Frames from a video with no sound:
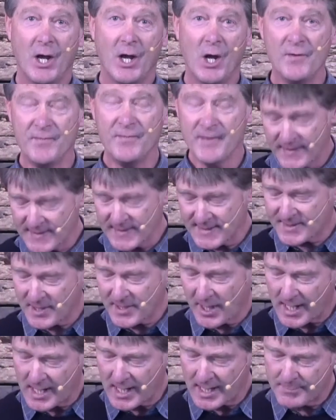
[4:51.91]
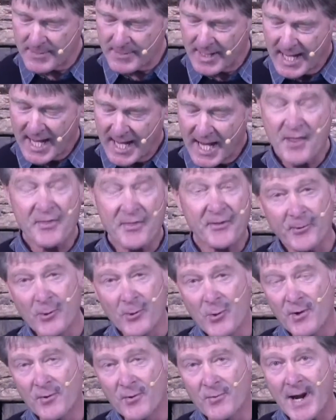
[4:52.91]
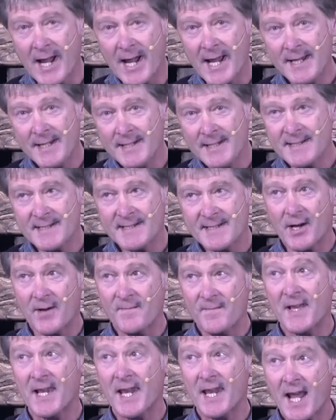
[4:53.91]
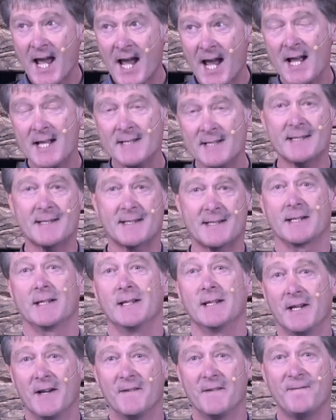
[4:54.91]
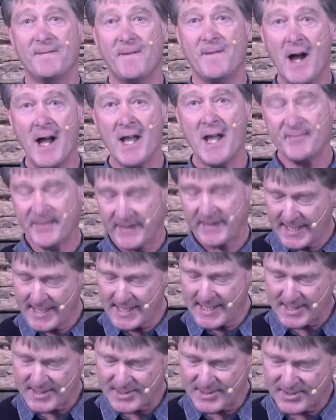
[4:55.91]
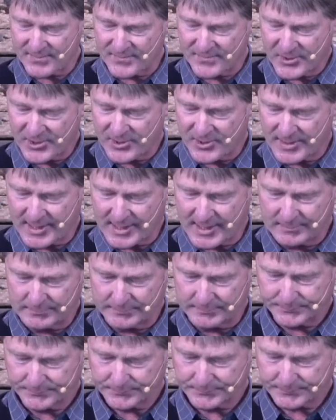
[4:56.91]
over this time and through the reigns of the last five kings of Judah.